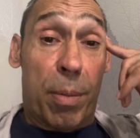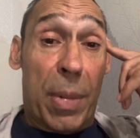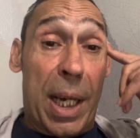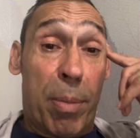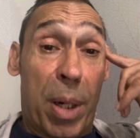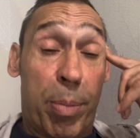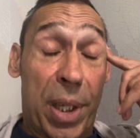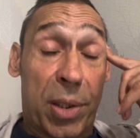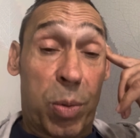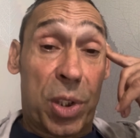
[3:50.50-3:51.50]
at my
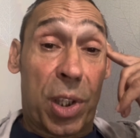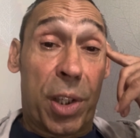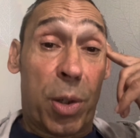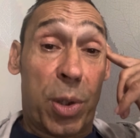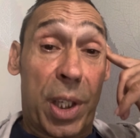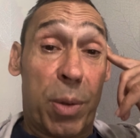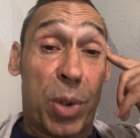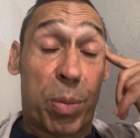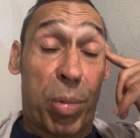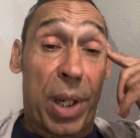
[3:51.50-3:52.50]
best, which I know that he
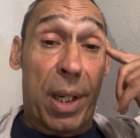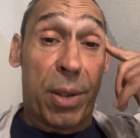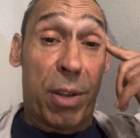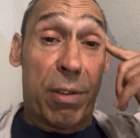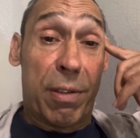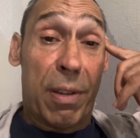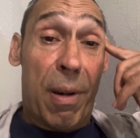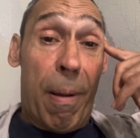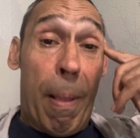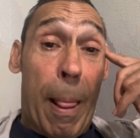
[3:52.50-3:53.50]
was proud of.
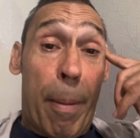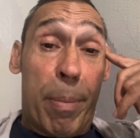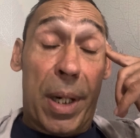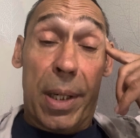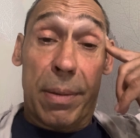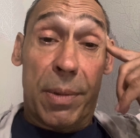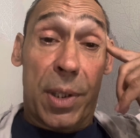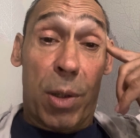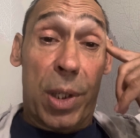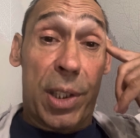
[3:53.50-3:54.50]
But, you
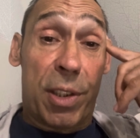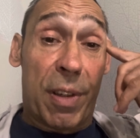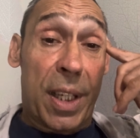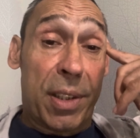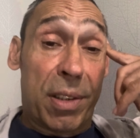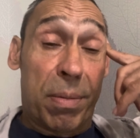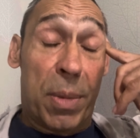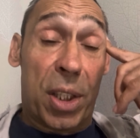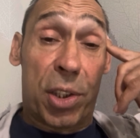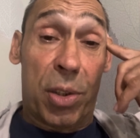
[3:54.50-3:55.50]
know, Leeds fans
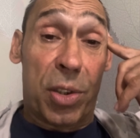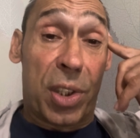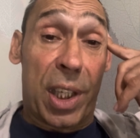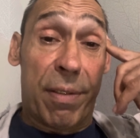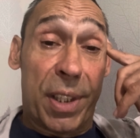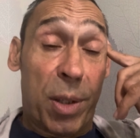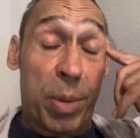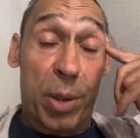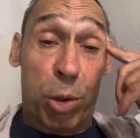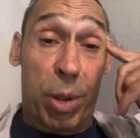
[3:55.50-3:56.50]
marching on together, there'll
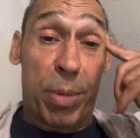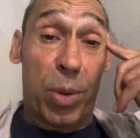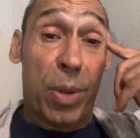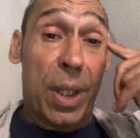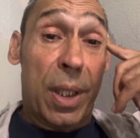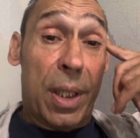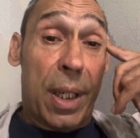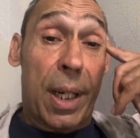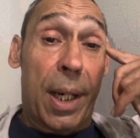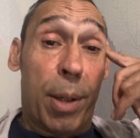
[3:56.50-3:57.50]
be a tribute
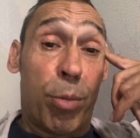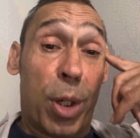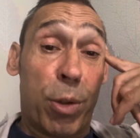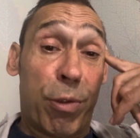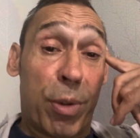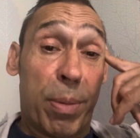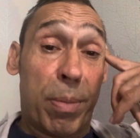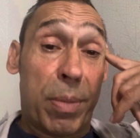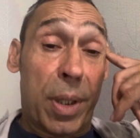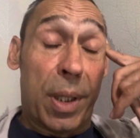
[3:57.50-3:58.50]
at Elland Road for
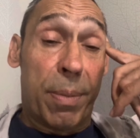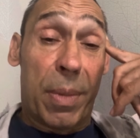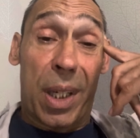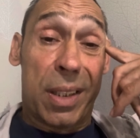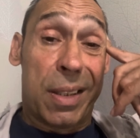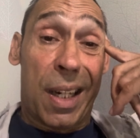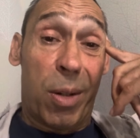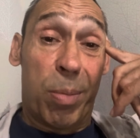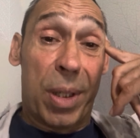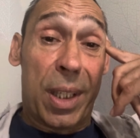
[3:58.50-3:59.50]
him,
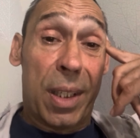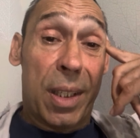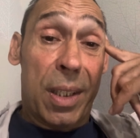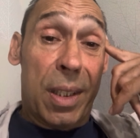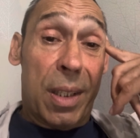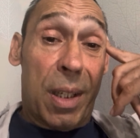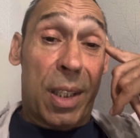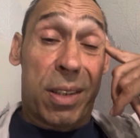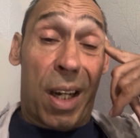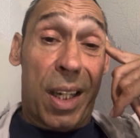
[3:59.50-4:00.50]
undoubtedly. A
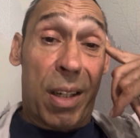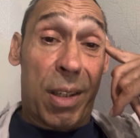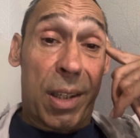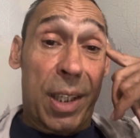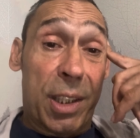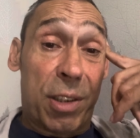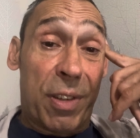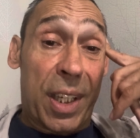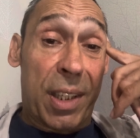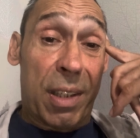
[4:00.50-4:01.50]
diehard Leeds
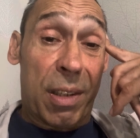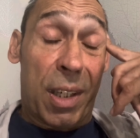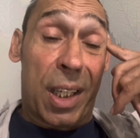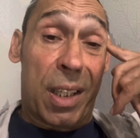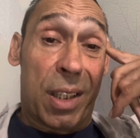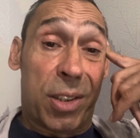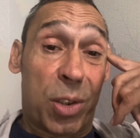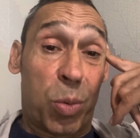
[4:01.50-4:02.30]
fan like us as